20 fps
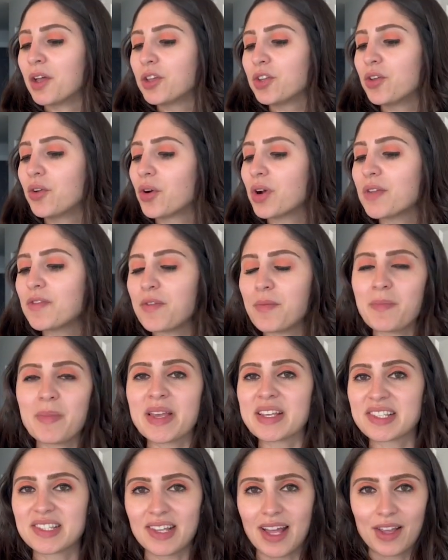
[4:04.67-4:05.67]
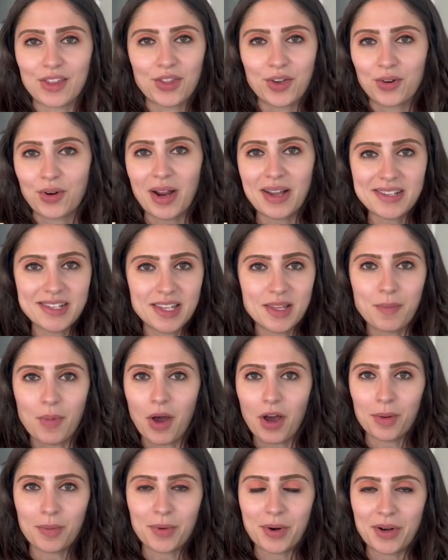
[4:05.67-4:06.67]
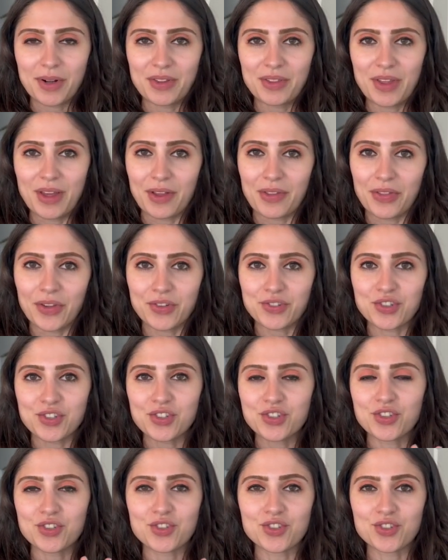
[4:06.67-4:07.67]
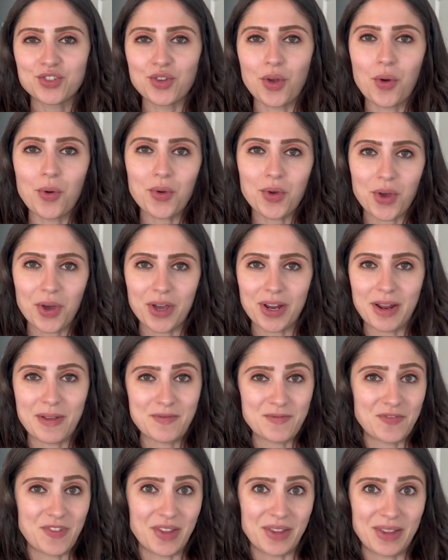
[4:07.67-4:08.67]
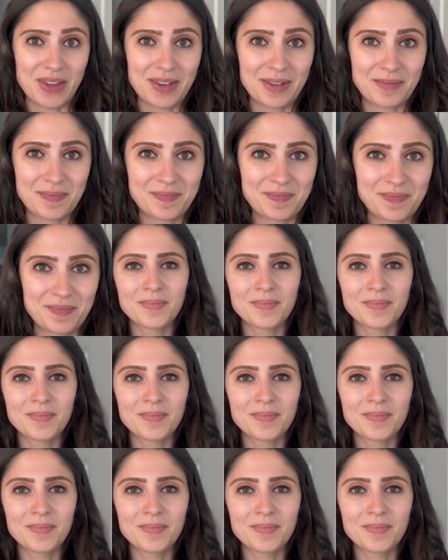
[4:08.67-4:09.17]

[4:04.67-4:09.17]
You don't even miss like the crust of the bottom or anything. They're just so good and filling.